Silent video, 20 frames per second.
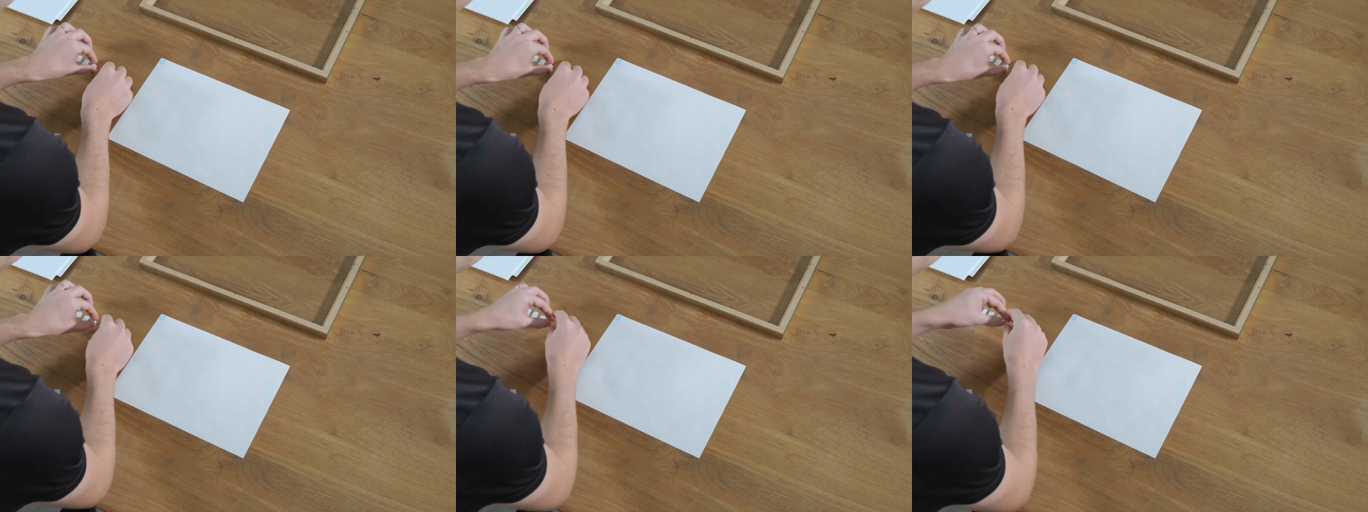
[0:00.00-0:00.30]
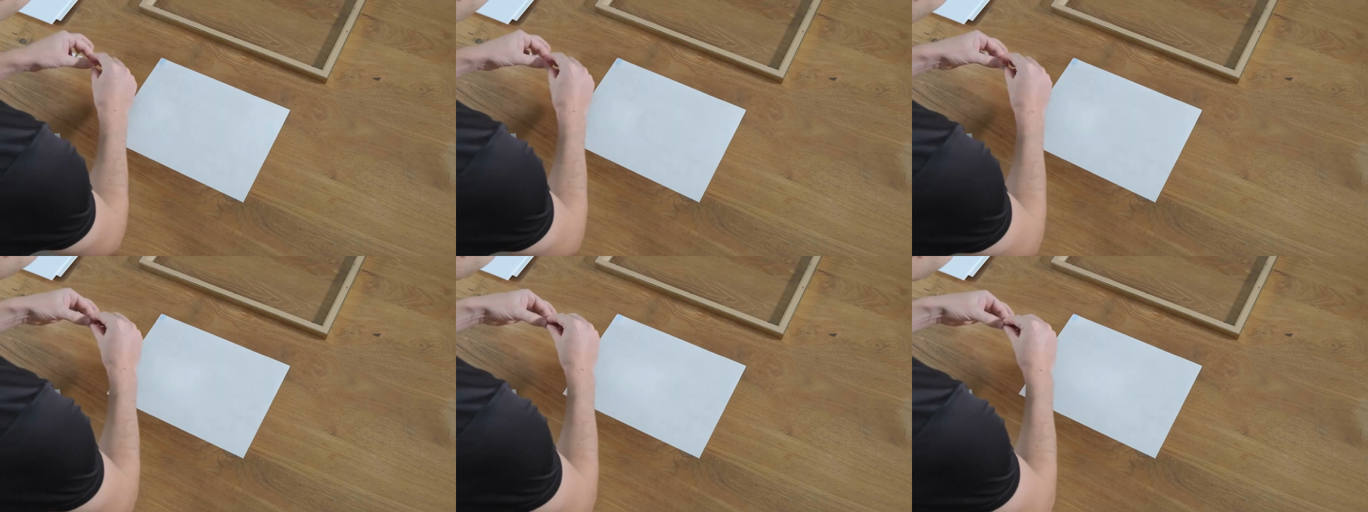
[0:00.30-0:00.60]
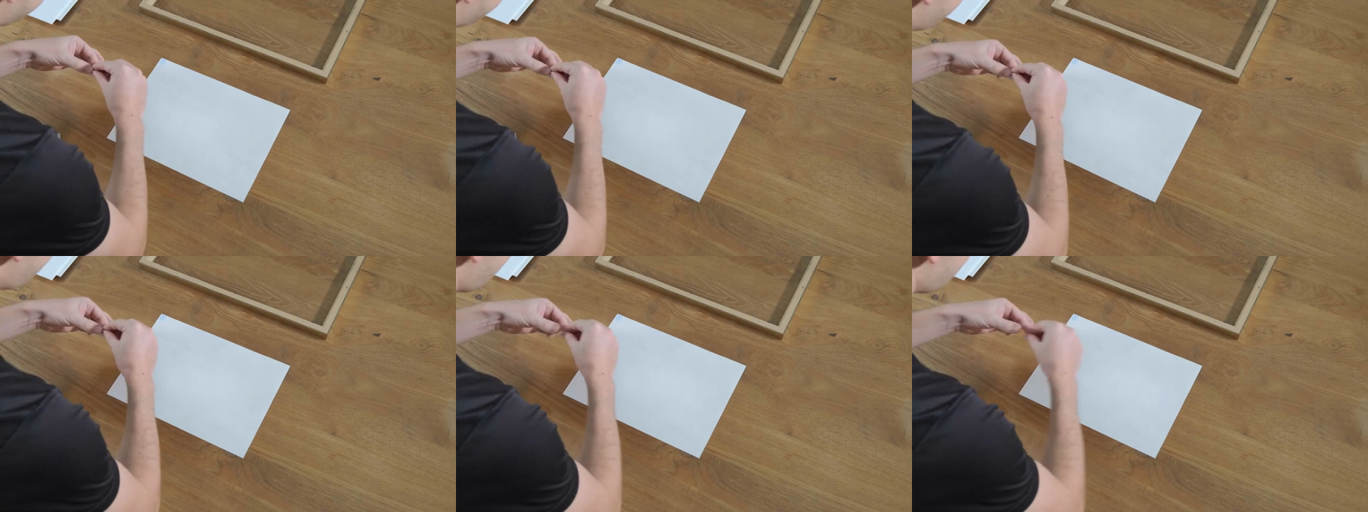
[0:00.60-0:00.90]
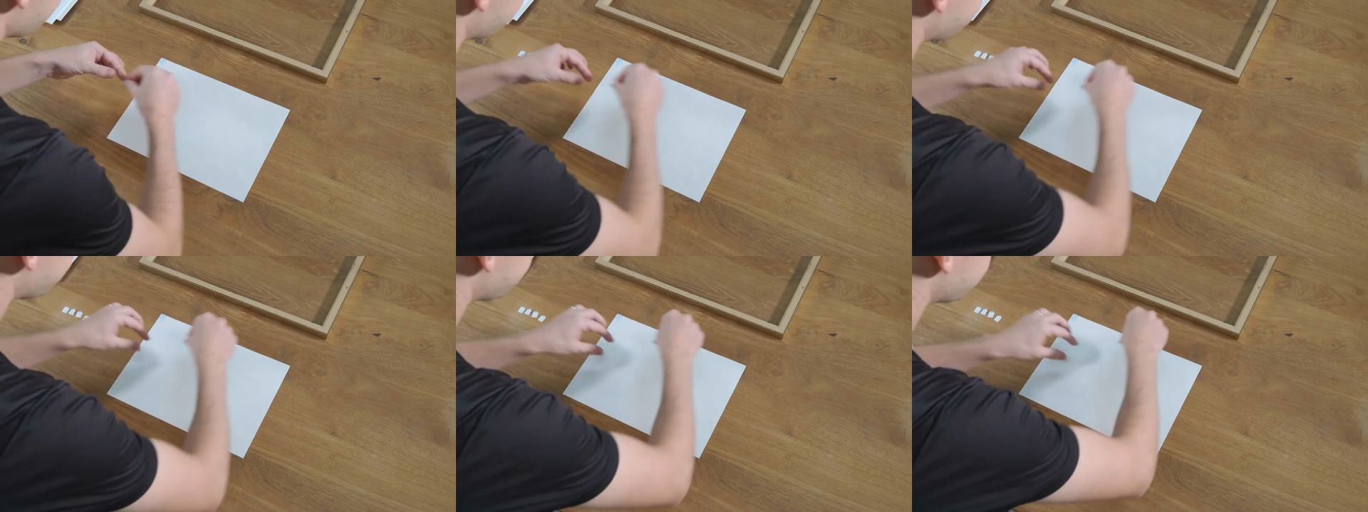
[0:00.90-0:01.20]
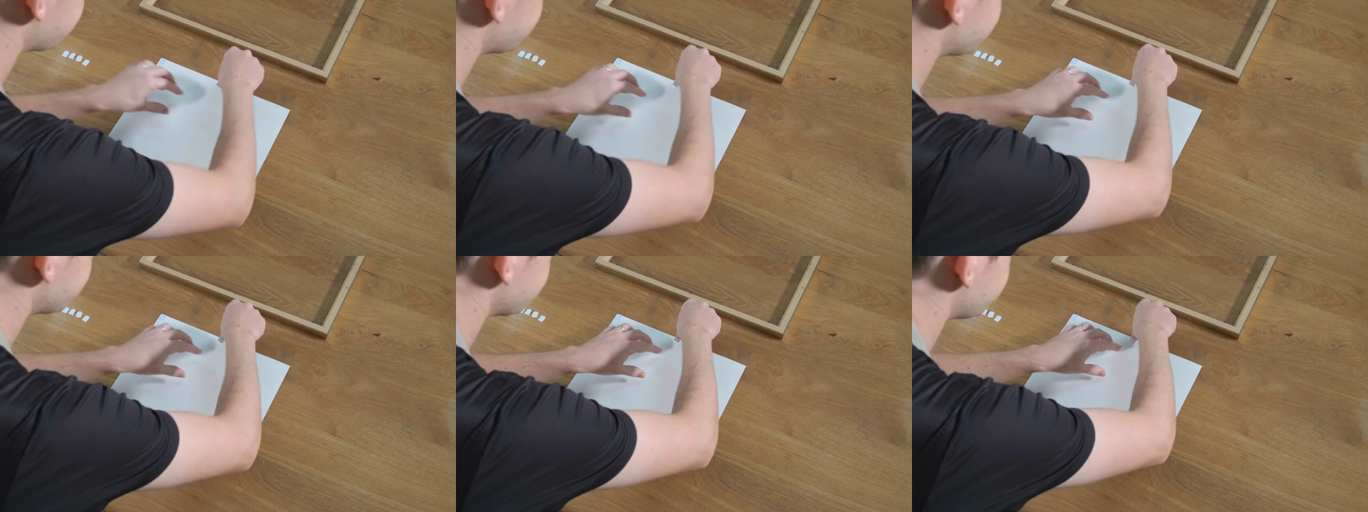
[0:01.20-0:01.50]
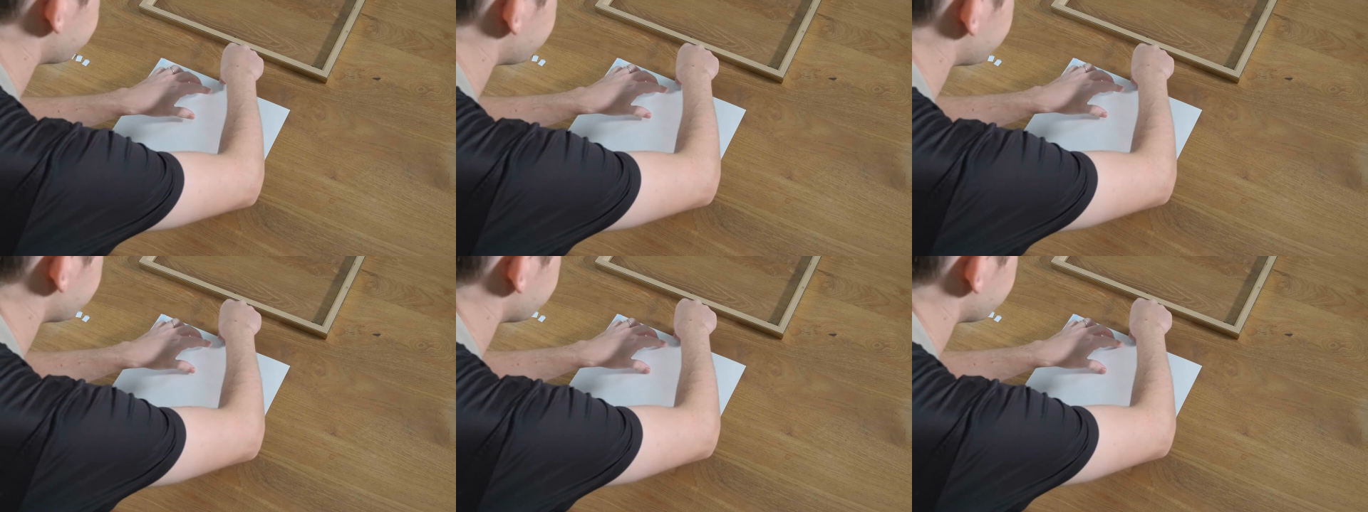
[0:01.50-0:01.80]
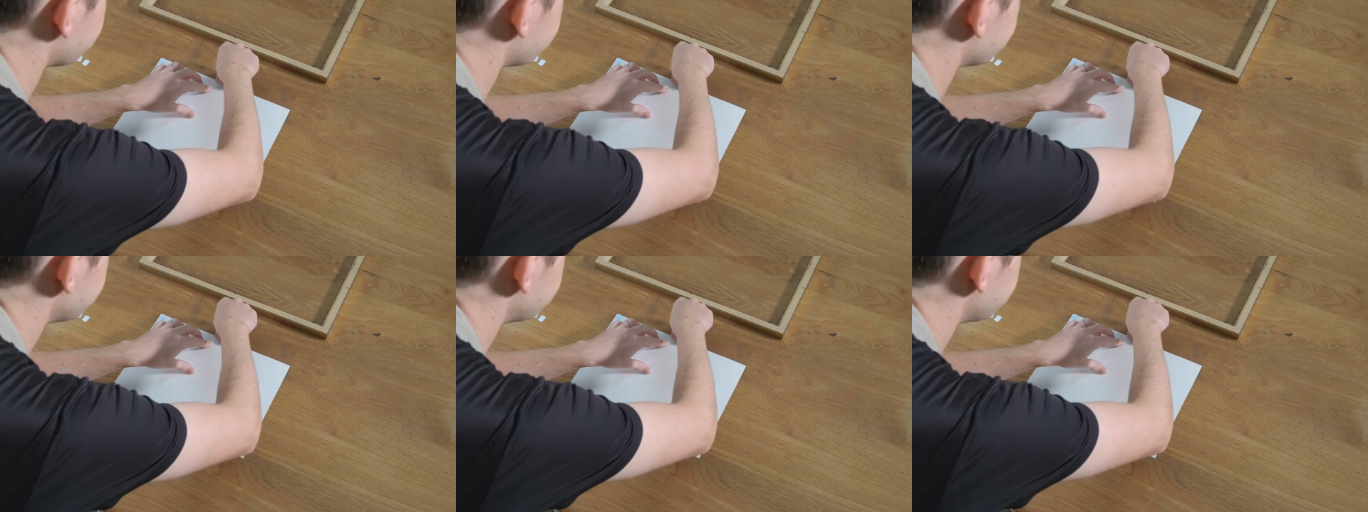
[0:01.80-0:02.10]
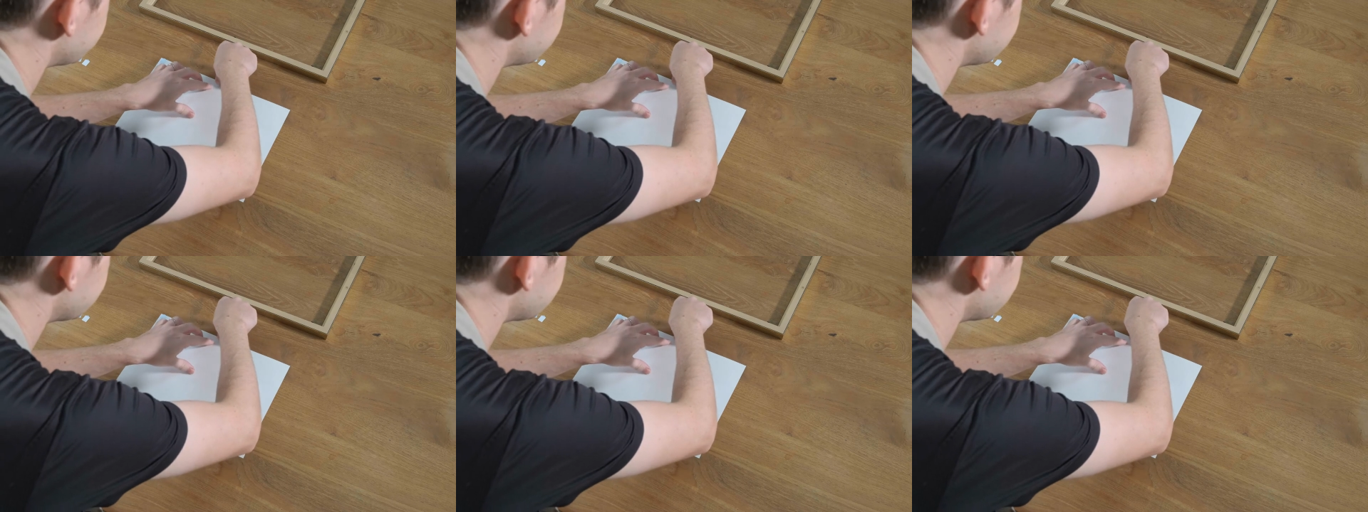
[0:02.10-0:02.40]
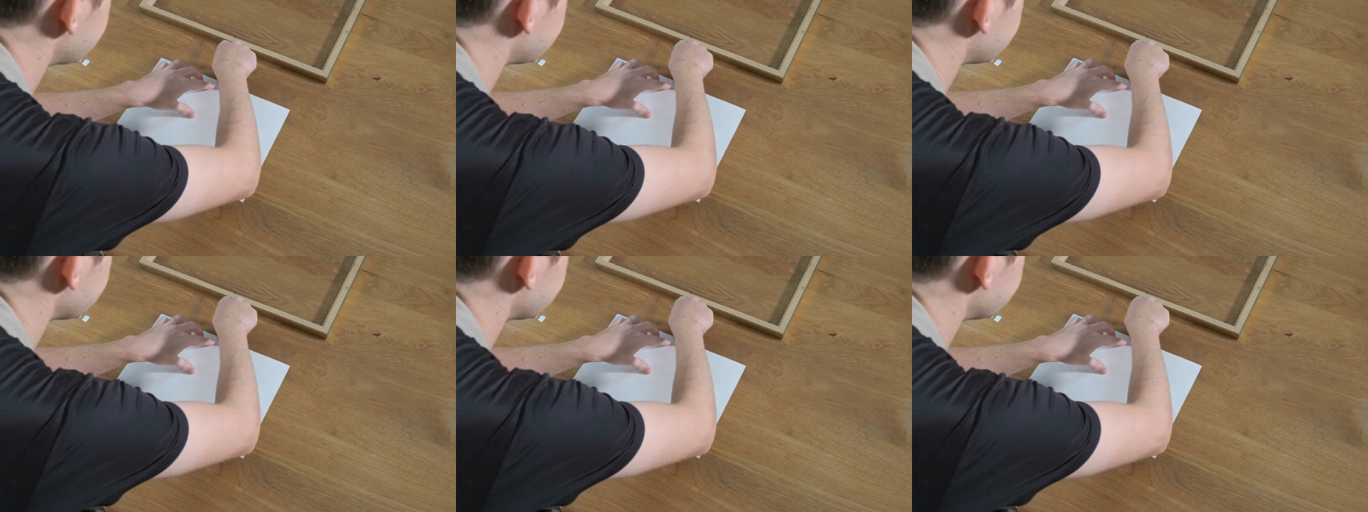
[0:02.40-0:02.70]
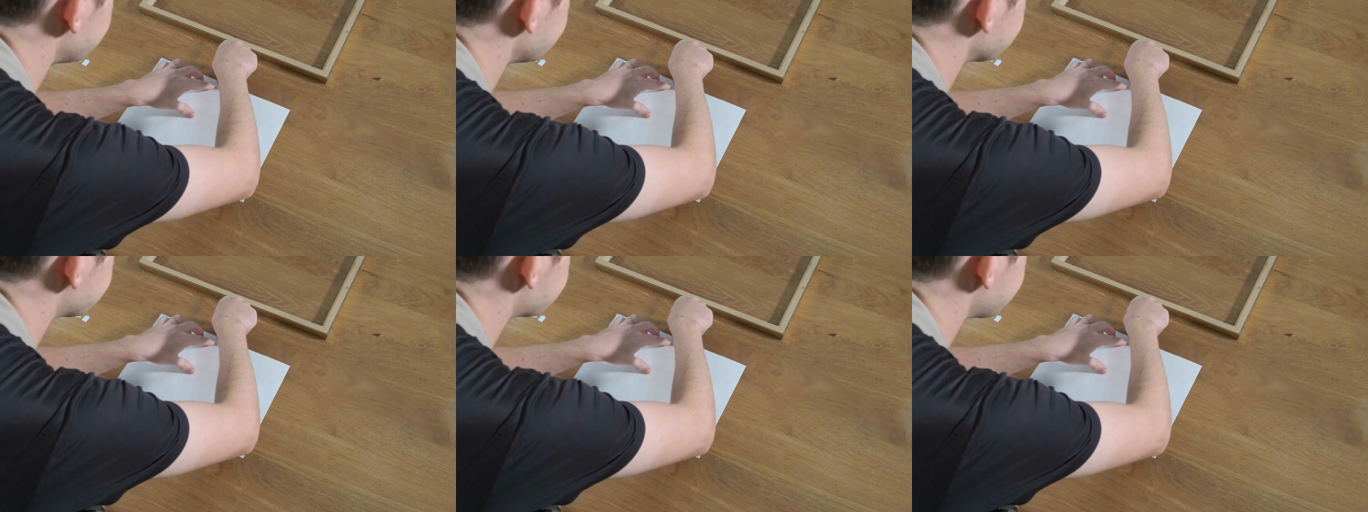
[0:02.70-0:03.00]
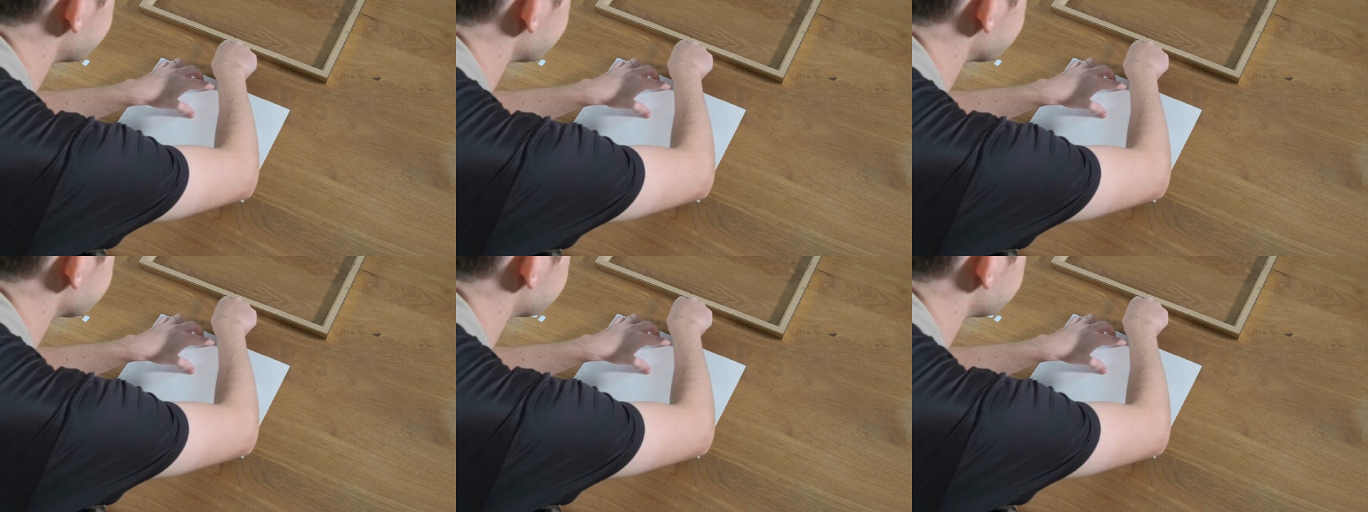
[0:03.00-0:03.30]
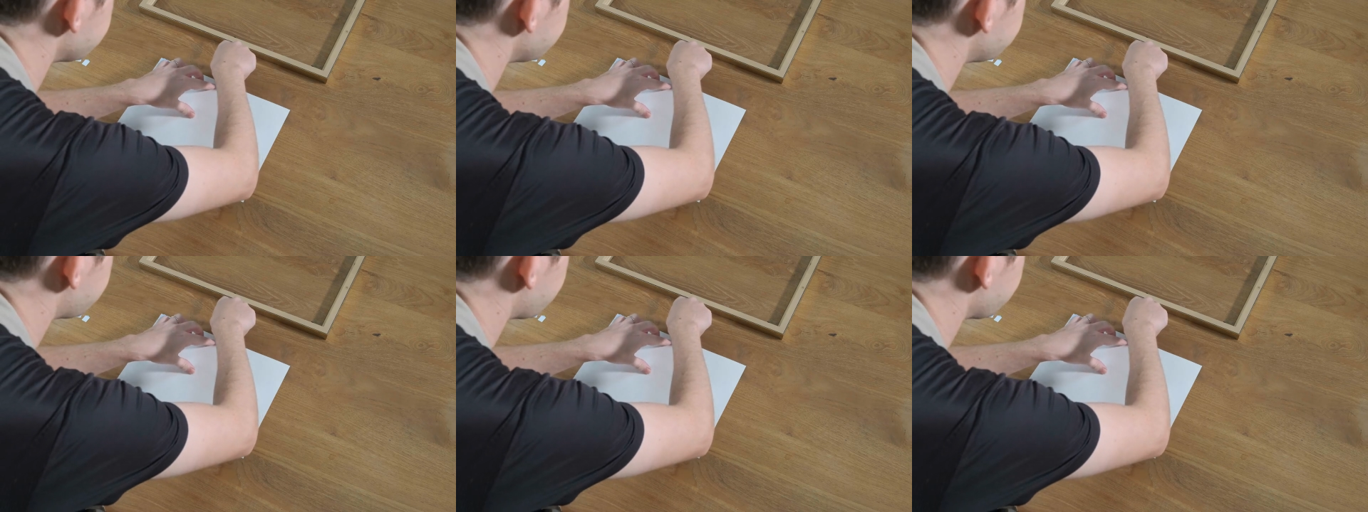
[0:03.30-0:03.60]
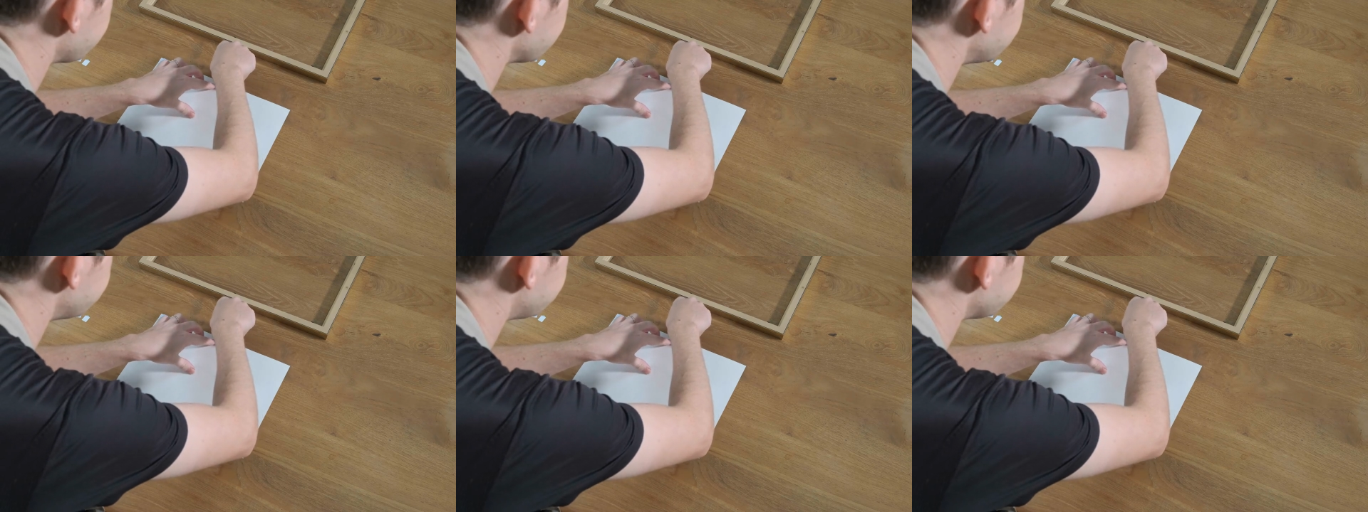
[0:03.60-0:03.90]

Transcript: Nobody's mouth can be seen.